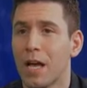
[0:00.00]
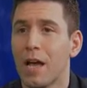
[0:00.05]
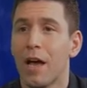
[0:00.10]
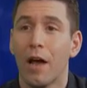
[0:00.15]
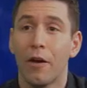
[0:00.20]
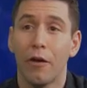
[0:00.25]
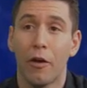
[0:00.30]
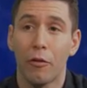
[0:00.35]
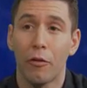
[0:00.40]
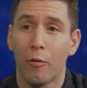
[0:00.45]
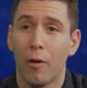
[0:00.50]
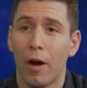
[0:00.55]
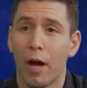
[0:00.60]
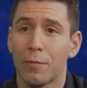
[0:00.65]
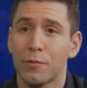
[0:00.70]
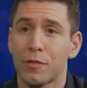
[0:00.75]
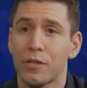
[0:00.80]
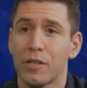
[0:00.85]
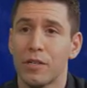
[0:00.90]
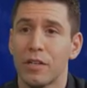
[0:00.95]
Another
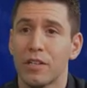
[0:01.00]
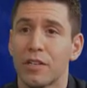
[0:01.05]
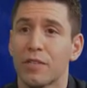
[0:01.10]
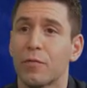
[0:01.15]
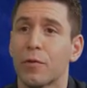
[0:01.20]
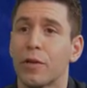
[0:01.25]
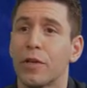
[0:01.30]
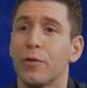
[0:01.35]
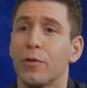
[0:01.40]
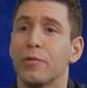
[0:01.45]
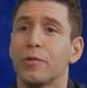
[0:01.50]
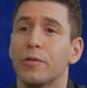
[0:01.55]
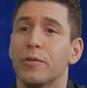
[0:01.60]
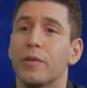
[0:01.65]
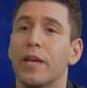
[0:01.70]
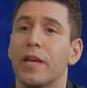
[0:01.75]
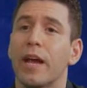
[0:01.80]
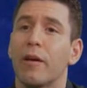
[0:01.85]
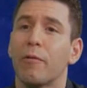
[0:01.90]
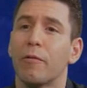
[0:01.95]
option is for you to
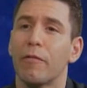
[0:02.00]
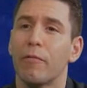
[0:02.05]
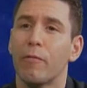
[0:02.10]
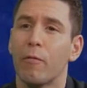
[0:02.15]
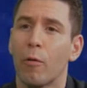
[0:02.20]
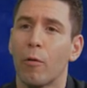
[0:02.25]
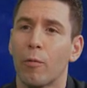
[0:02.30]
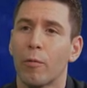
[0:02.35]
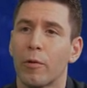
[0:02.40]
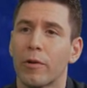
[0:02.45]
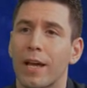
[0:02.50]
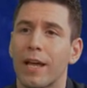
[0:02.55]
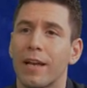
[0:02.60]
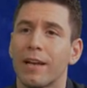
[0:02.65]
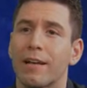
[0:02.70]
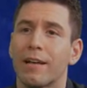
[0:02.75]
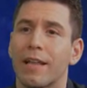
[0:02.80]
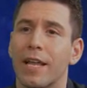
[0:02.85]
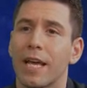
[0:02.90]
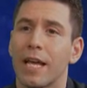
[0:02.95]
carry forward
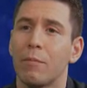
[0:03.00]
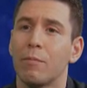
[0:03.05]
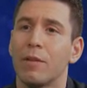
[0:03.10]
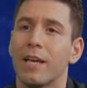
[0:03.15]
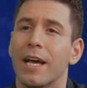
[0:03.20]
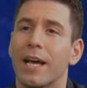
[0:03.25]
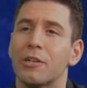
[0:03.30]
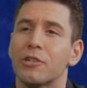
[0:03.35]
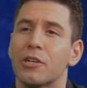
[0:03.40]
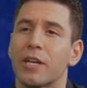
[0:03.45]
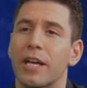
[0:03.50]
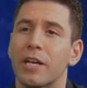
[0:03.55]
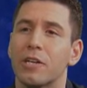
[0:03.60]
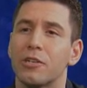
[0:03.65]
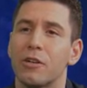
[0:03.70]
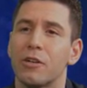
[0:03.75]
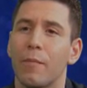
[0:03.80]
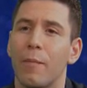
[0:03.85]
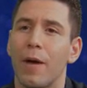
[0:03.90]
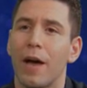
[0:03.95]
and claim the
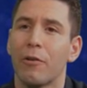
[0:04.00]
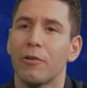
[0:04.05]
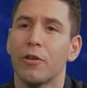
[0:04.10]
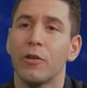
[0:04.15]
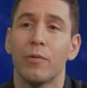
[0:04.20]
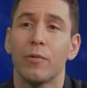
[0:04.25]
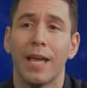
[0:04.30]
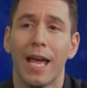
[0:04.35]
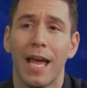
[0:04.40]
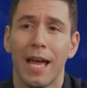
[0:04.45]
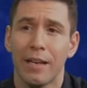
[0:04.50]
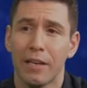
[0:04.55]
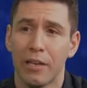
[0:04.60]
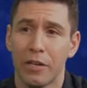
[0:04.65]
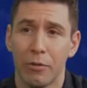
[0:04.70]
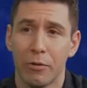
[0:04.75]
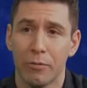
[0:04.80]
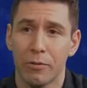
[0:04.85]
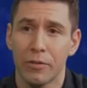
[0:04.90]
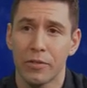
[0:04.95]
education amount you can't
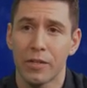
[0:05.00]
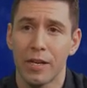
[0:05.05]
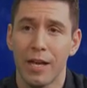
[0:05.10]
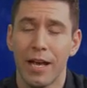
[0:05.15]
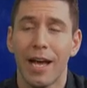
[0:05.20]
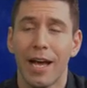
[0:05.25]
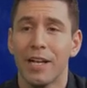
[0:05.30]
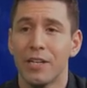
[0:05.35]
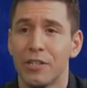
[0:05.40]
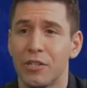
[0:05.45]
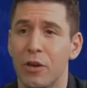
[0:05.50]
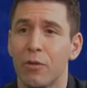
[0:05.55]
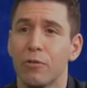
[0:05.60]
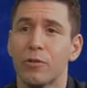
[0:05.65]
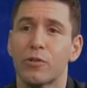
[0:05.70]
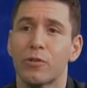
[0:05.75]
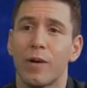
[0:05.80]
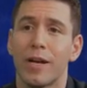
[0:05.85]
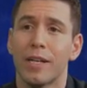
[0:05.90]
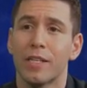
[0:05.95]
use and don't
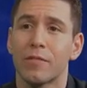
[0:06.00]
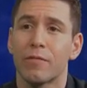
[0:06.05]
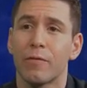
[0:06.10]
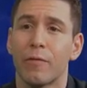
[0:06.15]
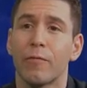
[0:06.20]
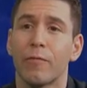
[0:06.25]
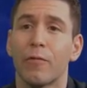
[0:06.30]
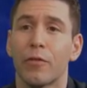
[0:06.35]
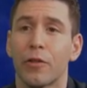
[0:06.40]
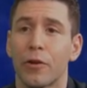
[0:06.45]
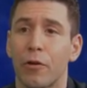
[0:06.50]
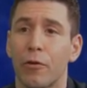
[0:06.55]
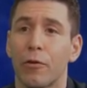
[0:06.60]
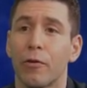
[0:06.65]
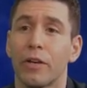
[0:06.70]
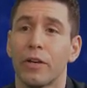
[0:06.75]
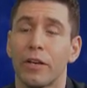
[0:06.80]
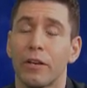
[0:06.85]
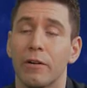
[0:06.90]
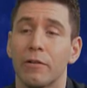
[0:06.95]
transfer for the
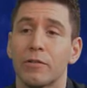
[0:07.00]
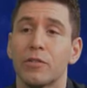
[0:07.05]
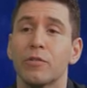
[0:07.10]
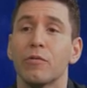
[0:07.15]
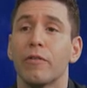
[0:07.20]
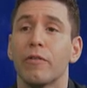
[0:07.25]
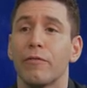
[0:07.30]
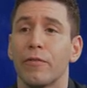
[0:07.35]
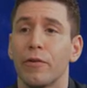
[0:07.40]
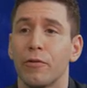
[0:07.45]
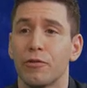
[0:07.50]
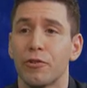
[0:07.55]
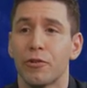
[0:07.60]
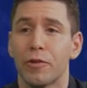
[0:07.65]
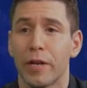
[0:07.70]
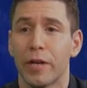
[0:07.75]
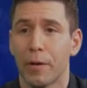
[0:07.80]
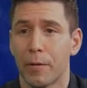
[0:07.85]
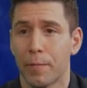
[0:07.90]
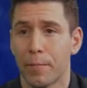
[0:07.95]
current year to a future
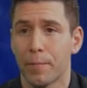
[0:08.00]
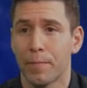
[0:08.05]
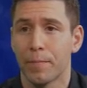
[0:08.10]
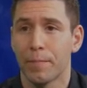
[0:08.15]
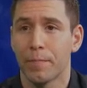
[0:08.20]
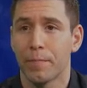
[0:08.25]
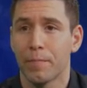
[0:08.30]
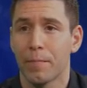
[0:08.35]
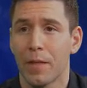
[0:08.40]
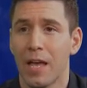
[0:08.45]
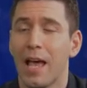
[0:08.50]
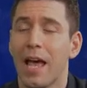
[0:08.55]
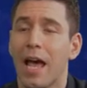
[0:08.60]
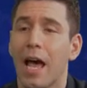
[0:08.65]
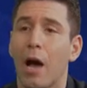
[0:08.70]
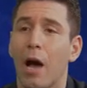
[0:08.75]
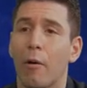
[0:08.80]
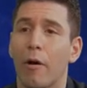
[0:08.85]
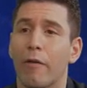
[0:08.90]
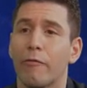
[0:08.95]
year.
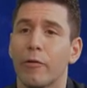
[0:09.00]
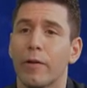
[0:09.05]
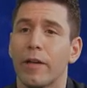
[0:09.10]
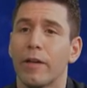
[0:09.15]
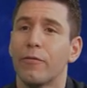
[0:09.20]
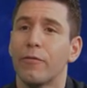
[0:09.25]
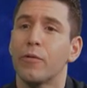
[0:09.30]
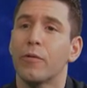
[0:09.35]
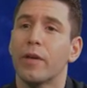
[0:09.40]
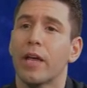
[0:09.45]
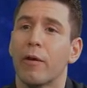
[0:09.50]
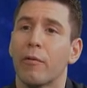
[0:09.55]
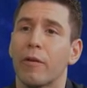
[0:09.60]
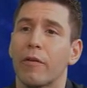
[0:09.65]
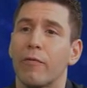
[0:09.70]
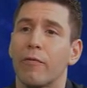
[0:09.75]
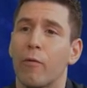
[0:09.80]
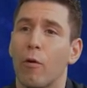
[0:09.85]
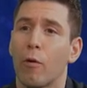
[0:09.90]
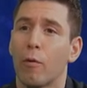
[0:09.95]
However, if you carry
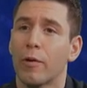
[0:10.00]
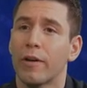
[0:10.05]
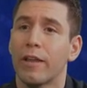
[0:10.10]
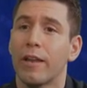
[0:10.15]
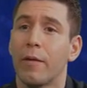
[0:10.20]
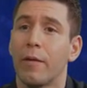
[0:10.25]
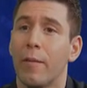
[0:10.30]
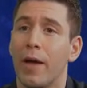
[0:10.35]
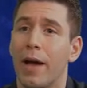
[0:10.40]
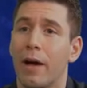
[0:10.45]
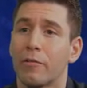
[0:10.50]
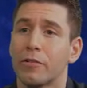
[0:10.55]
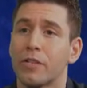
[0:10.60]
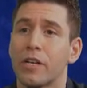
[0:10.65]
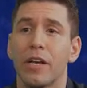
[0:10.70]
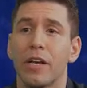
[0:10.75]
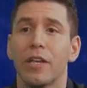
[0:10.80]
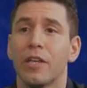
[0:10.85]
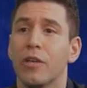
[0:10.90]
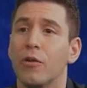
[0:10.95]
forward an amount,
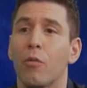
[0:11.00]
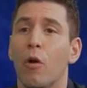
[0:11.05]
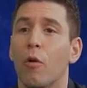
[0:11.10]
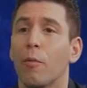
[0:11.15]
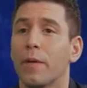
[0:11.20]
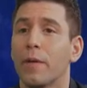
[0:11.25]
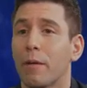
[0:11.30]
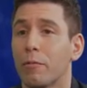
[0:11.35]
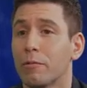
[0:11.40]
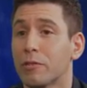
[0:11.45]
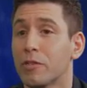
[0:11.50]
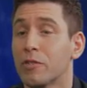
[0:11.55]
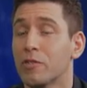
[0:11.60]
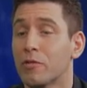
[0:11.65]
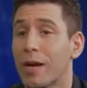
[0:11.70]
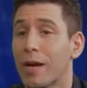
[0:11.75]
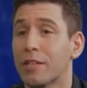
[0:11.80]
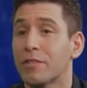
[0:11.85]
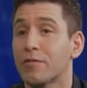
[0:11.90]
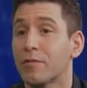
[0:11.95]
you won't be able to
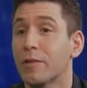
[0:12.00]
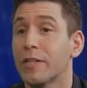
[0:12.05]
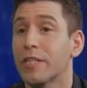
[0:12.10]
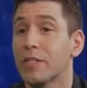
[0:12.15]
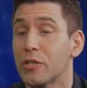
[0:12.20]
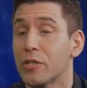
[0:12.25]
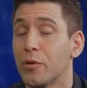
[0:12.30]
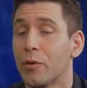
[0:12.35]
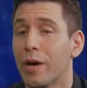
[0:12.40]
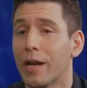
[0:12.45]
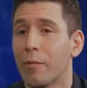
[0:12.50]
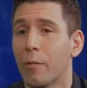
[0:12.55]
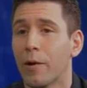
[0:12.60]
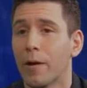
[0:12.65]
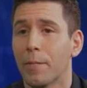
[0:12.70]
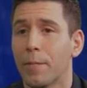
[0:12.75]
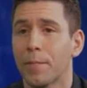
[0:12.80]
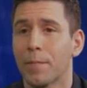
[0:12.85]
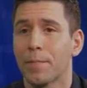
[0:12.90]
transfer it to anyone.